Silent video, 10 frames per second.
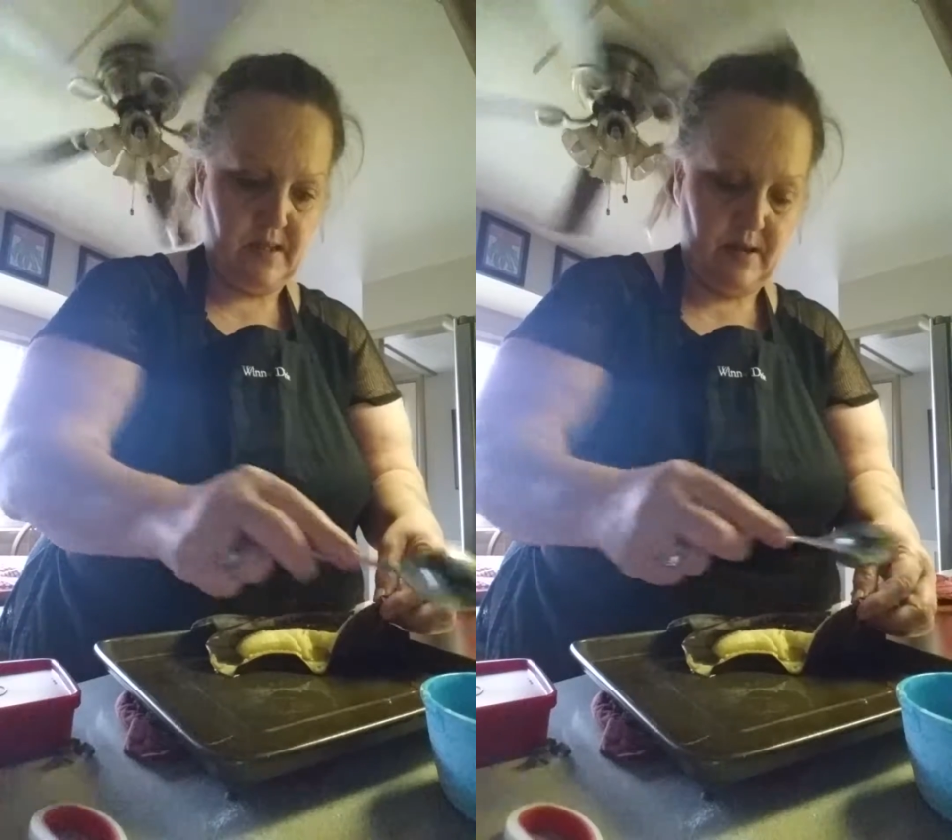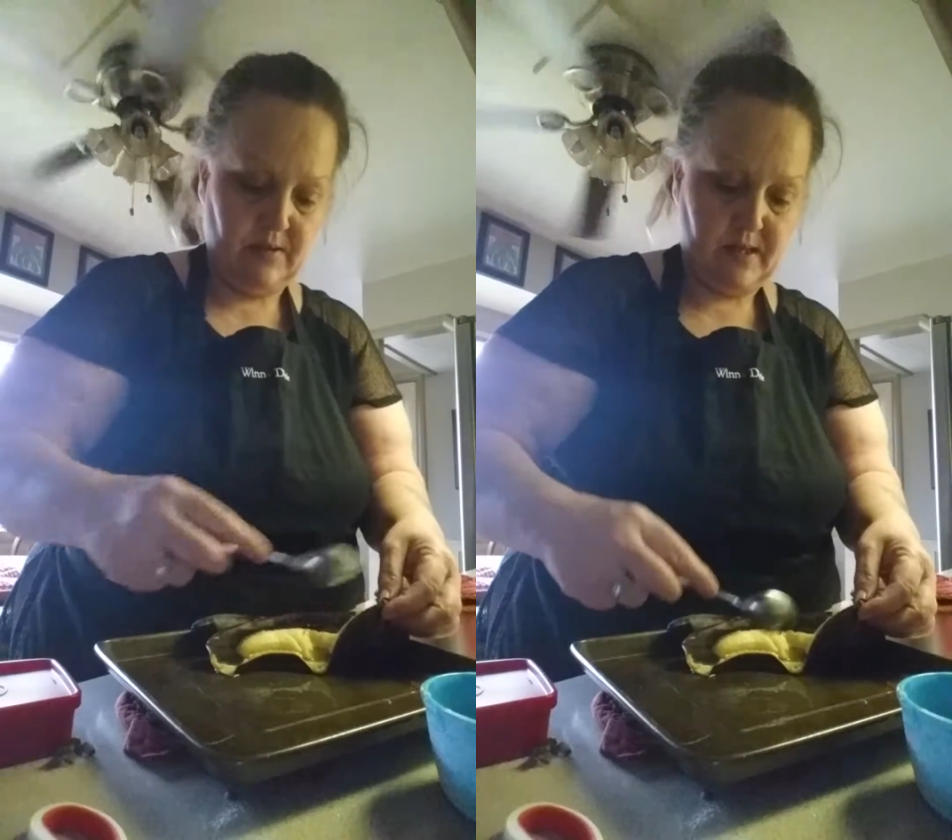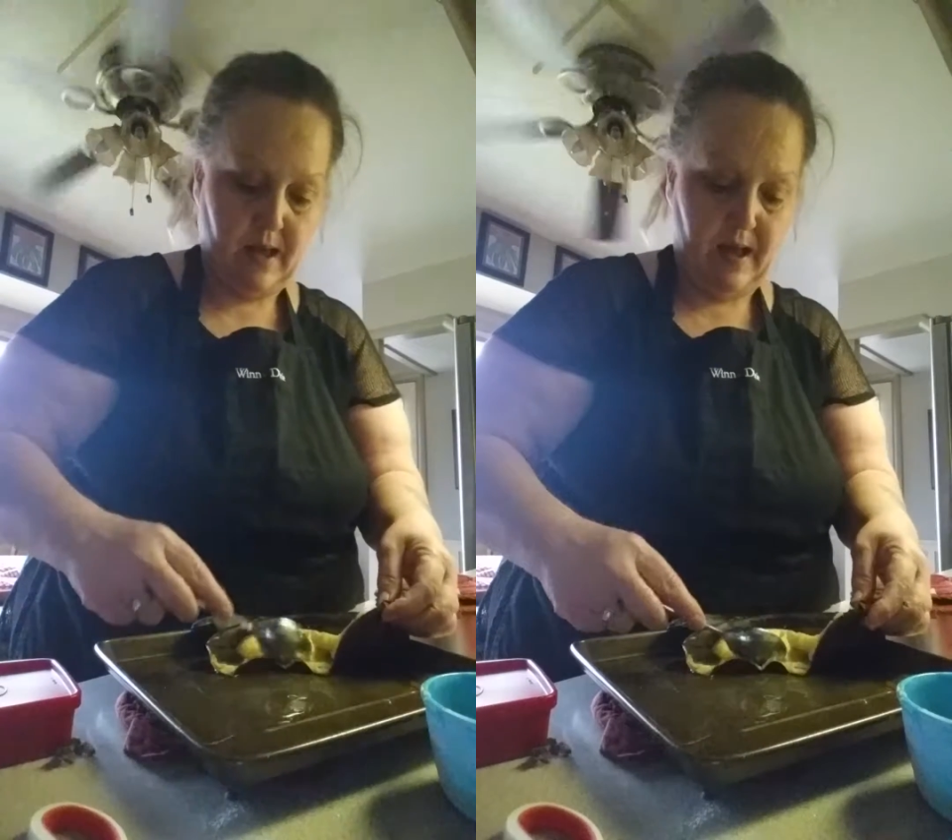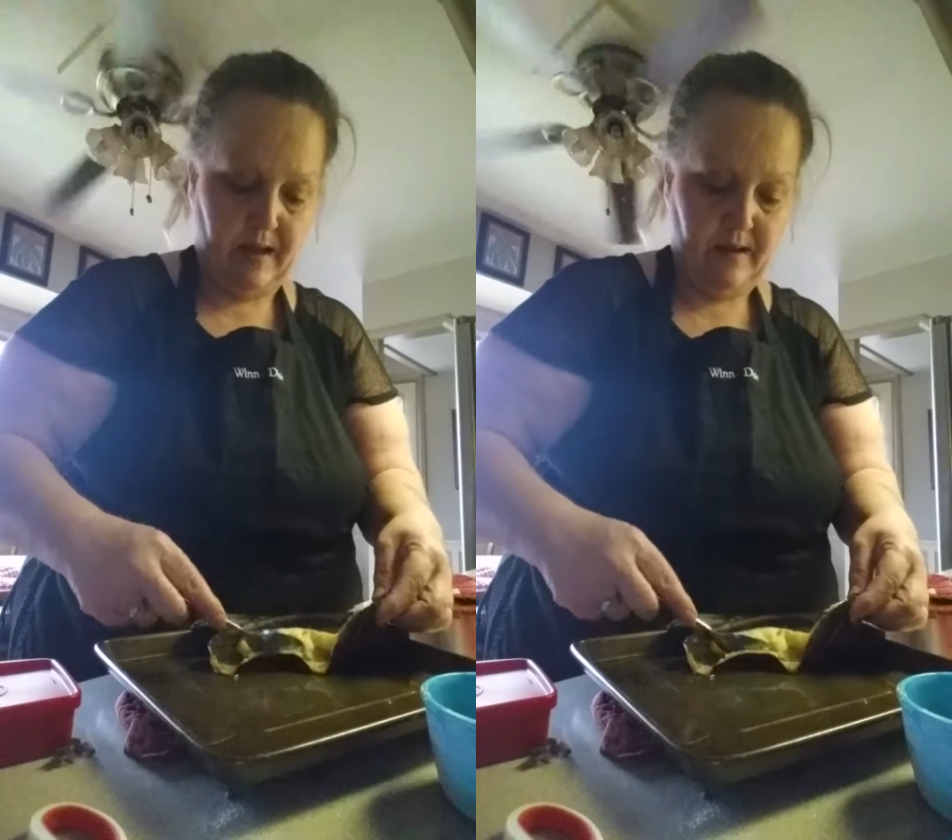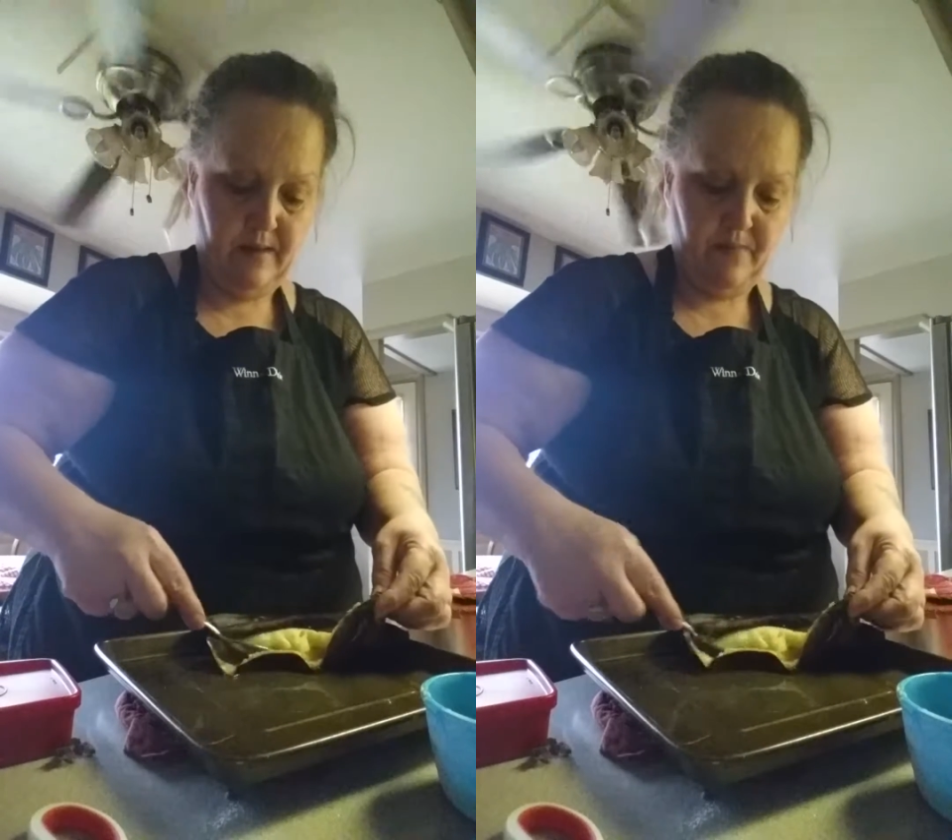
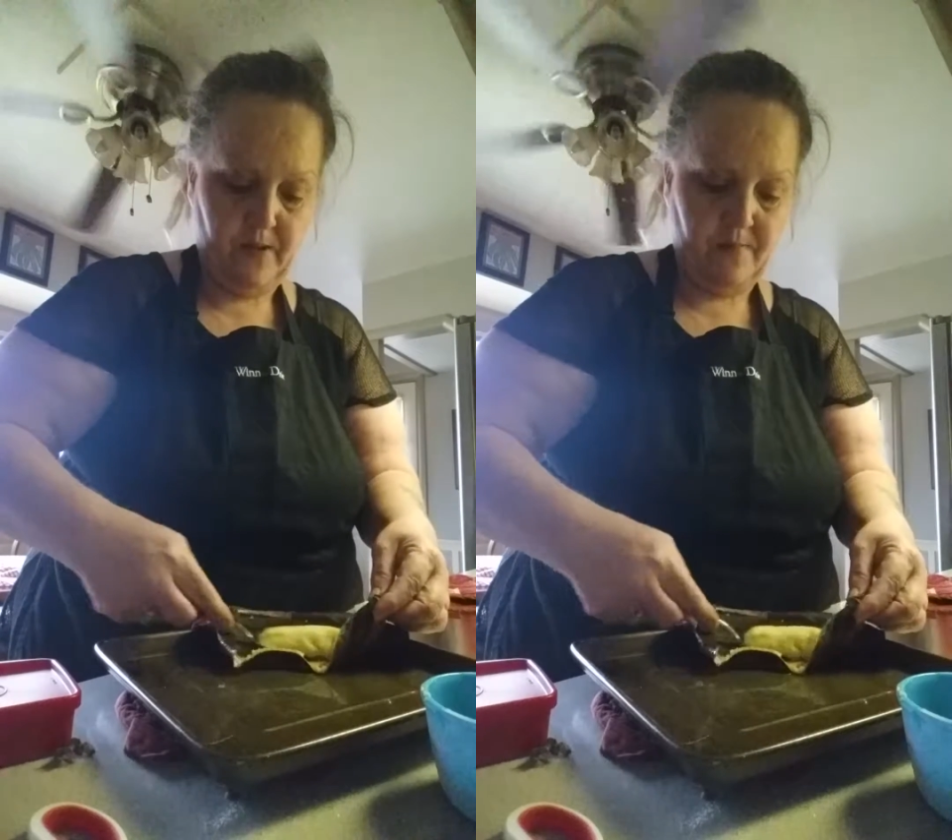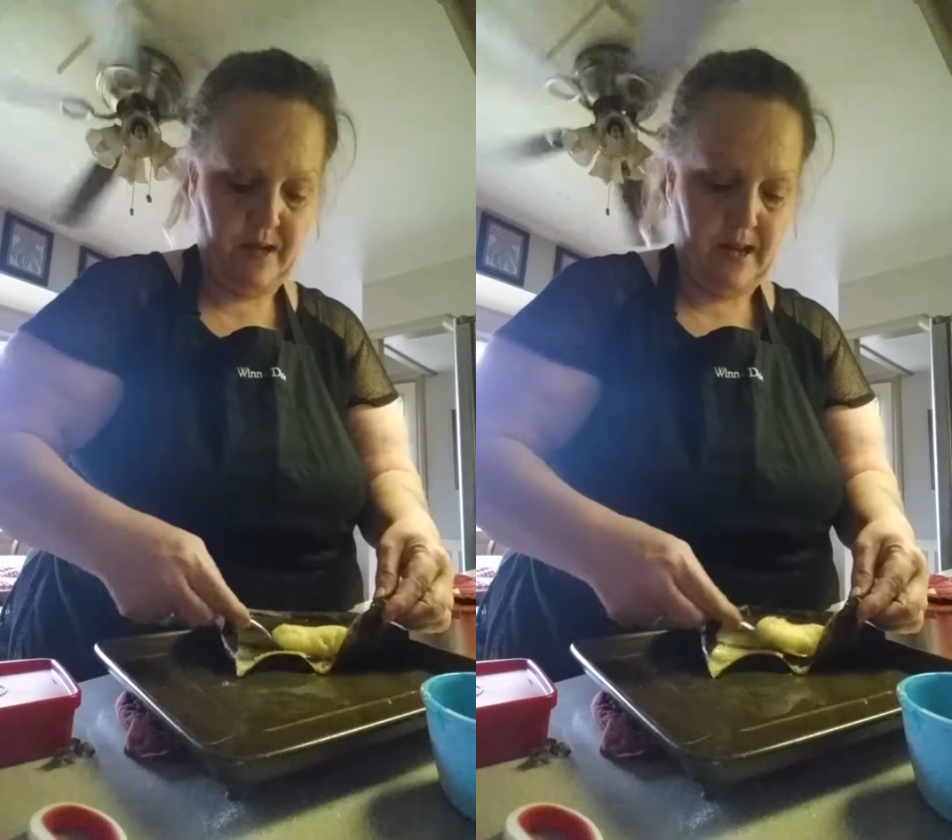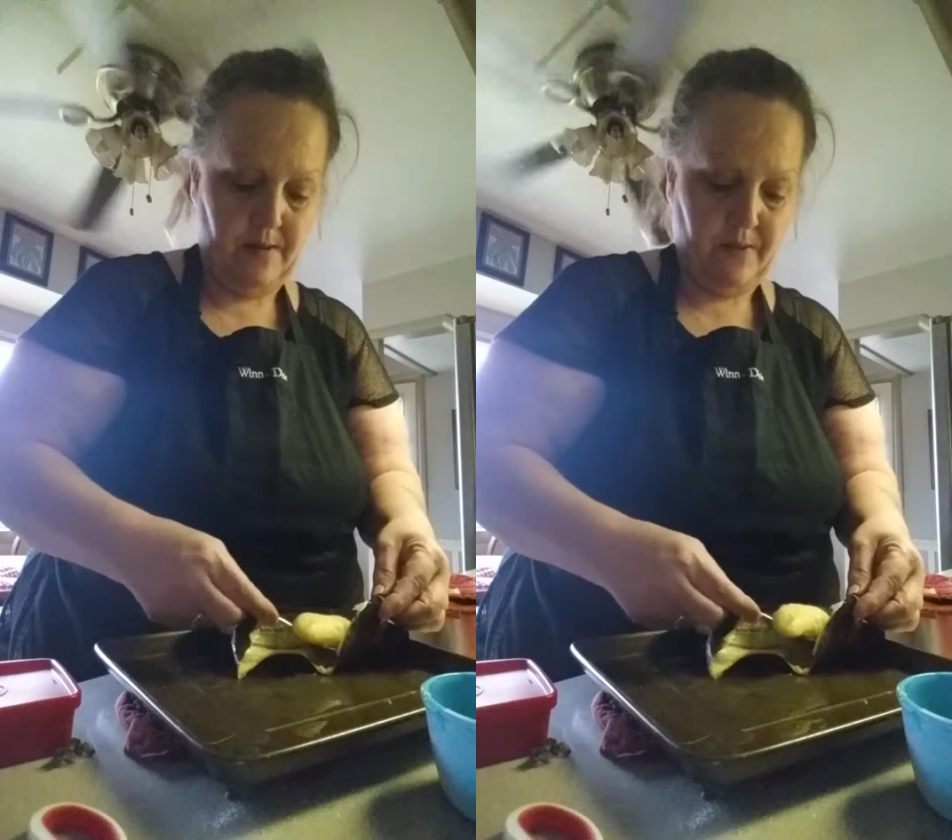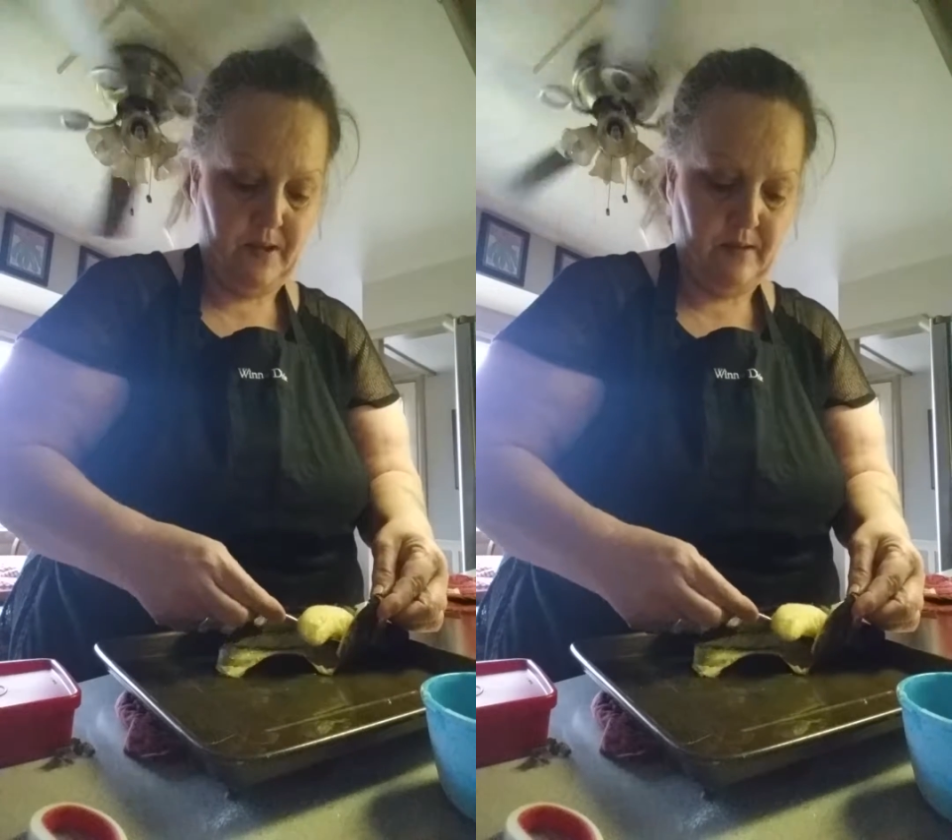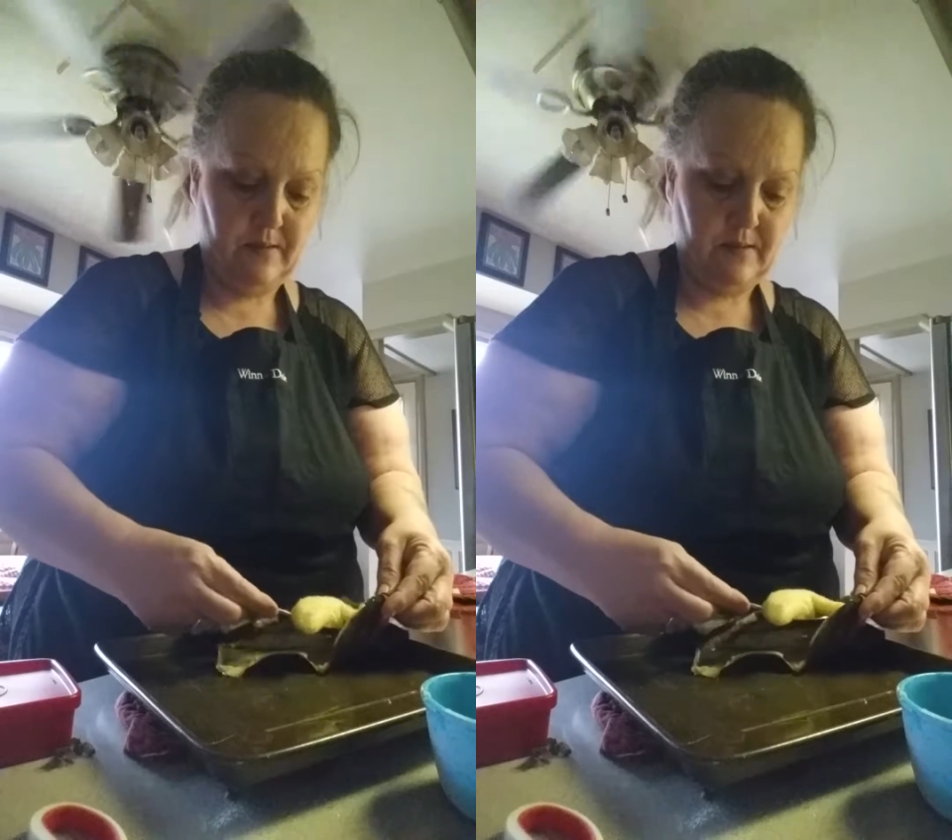outside, the banana
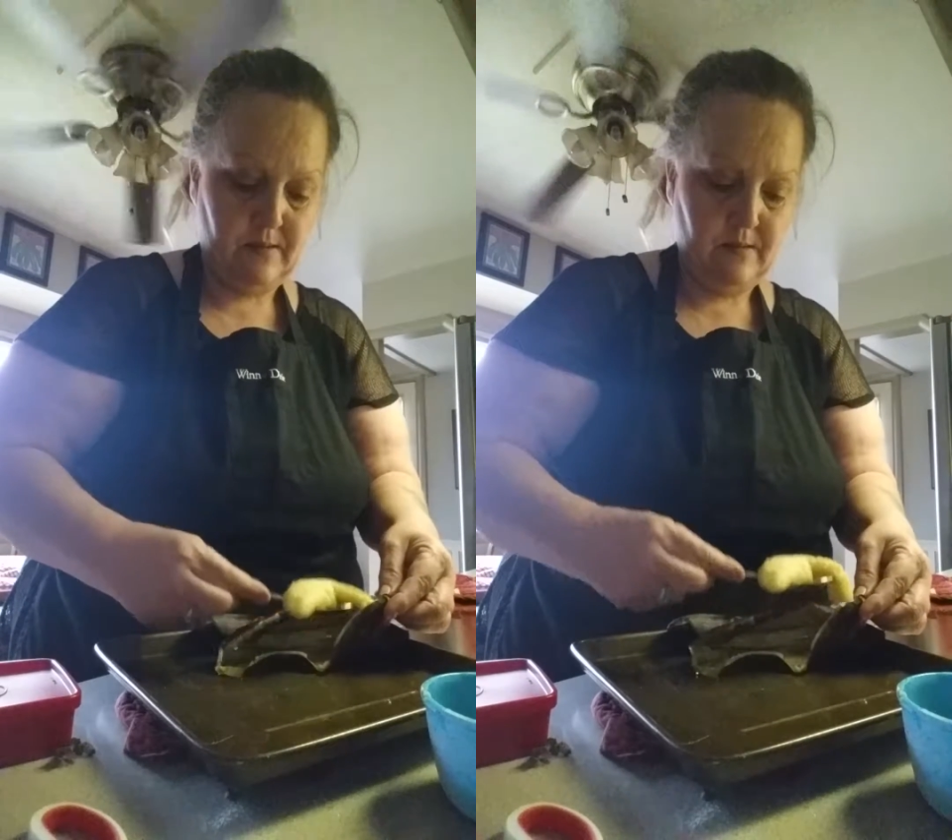peels.